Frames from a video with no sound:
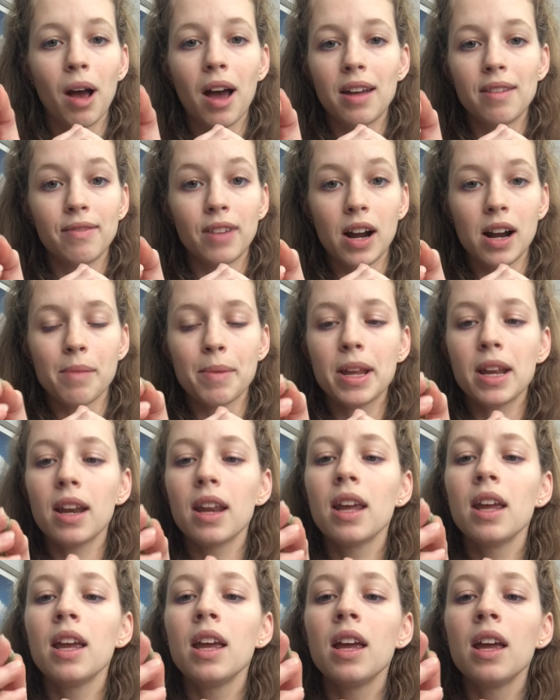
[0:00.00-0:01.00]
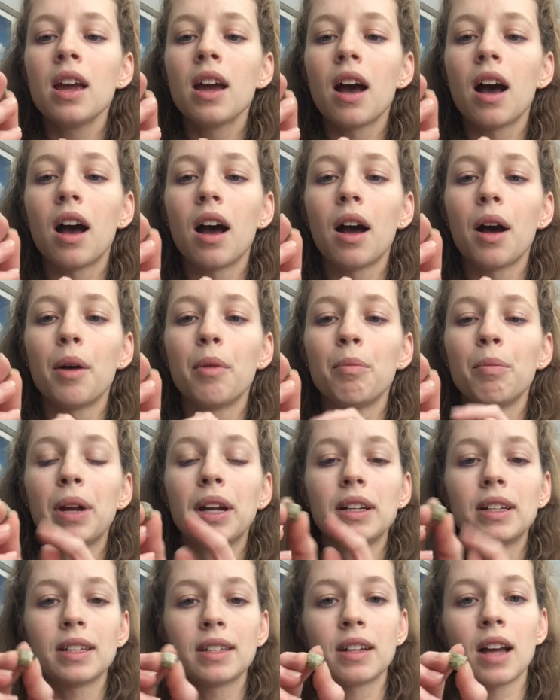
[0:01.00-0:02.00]
environment, but
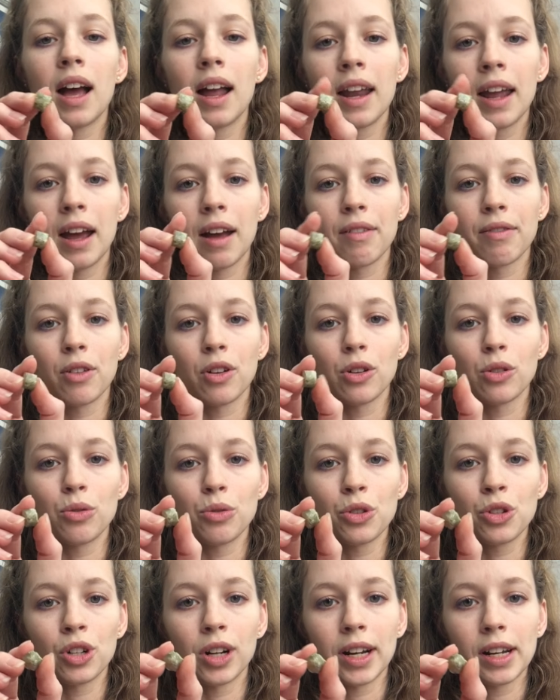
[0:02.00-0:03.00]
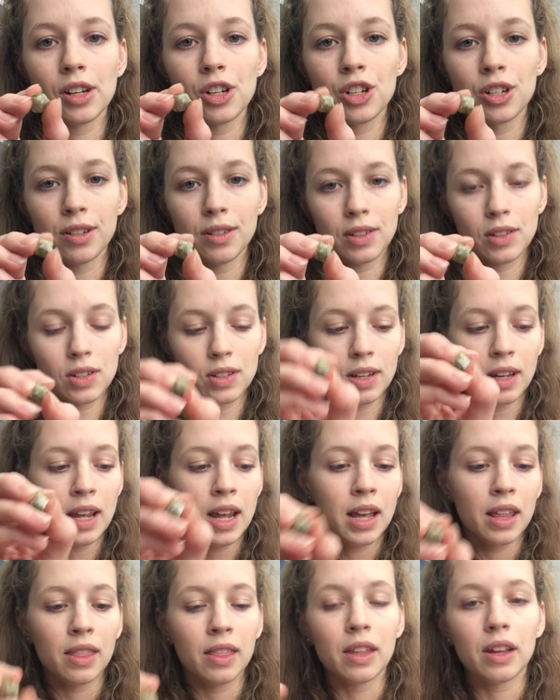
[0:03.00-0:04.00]
it does not have vertical striations.
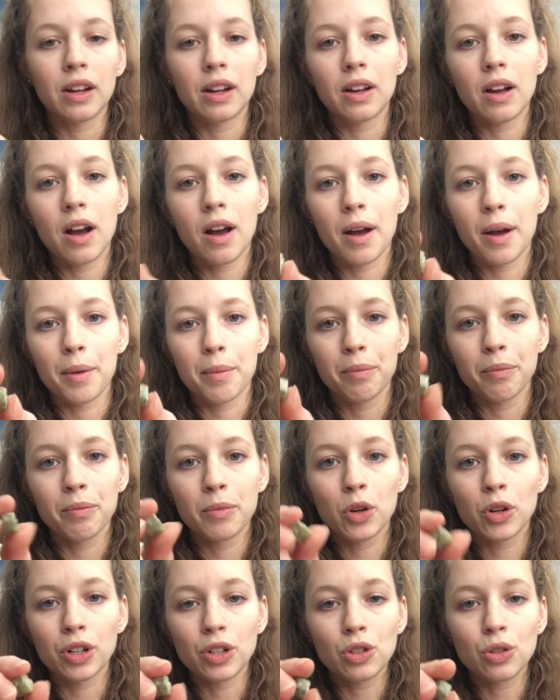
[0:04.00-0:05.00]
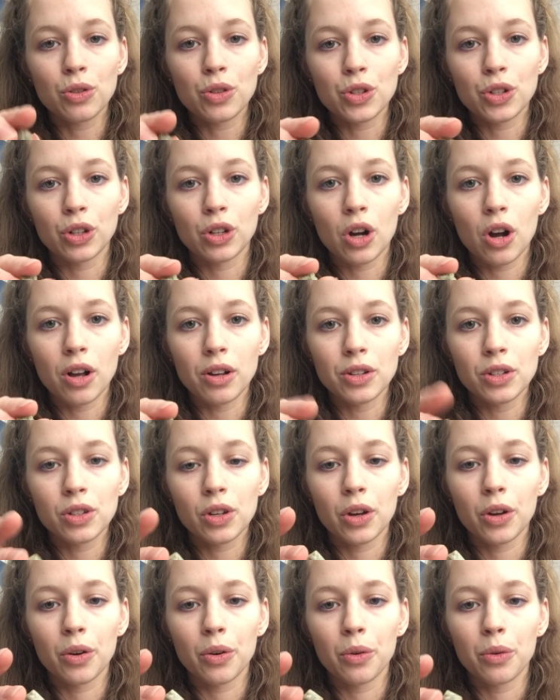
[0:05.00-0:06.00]
The crystals are
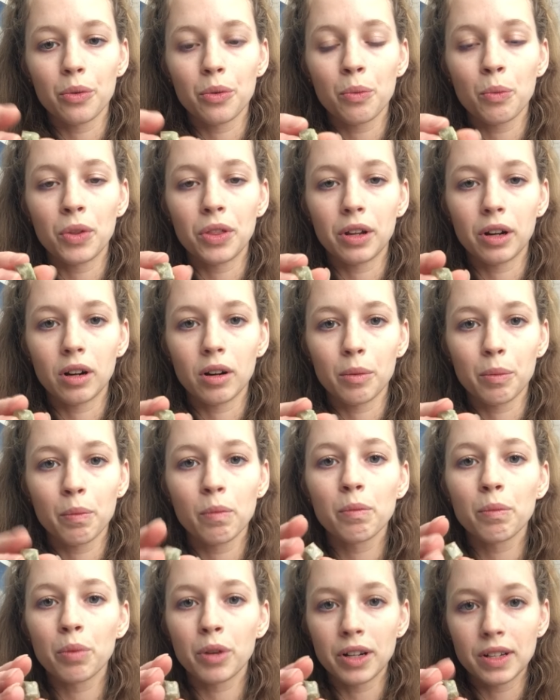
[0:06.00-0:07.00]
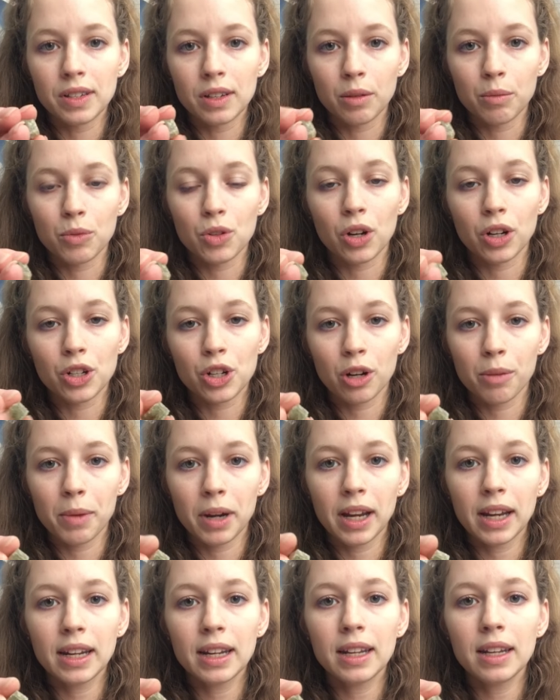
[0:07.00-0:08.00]
also, when their prisms are
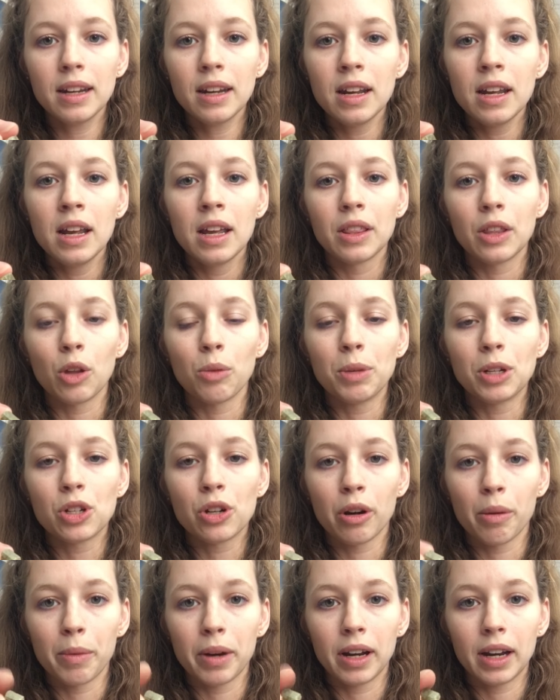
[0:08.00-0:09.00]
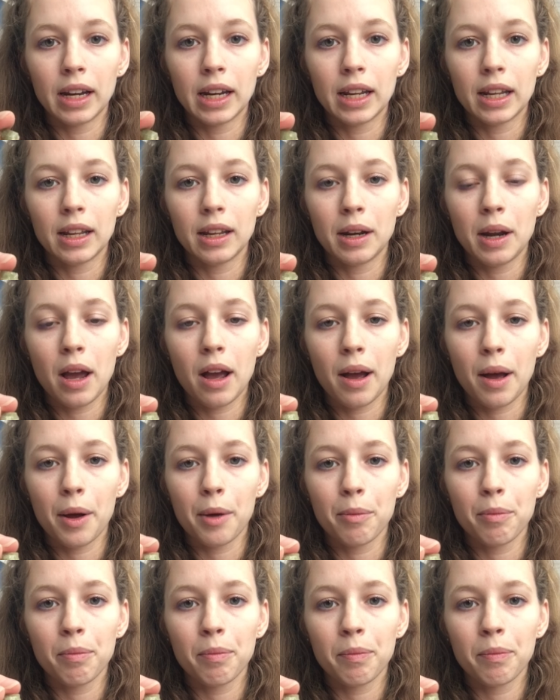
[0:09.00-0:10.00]
terminated, they'll be terminated
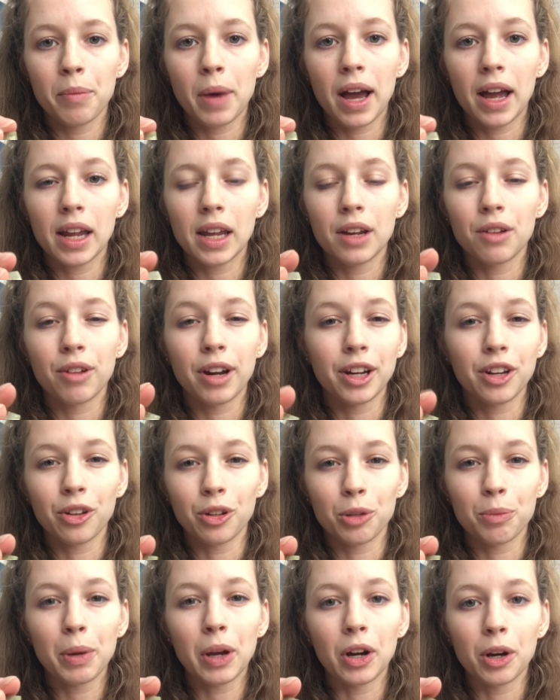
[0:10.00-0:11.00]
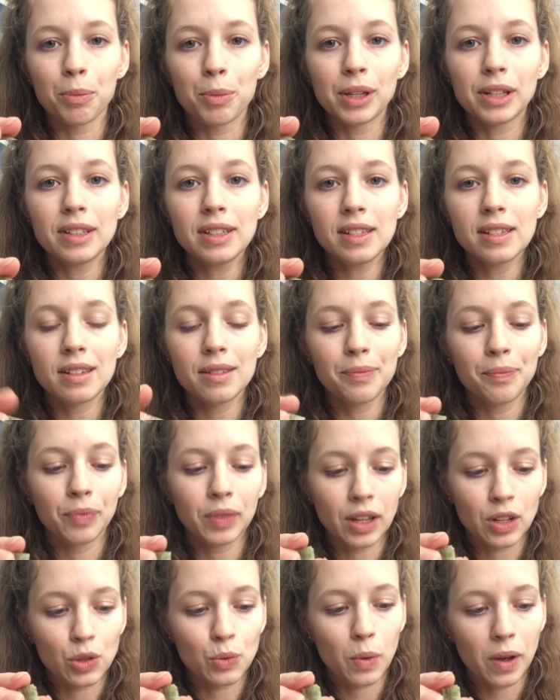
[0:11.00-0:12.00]
by irregular pyramids
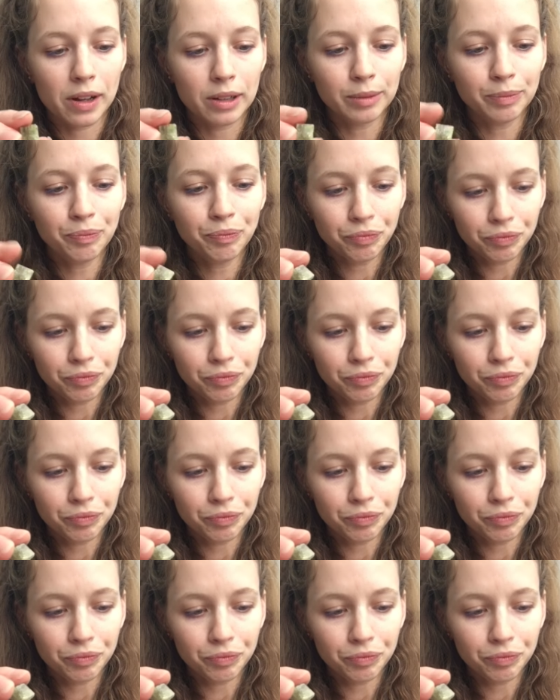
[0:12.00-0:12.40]
as well.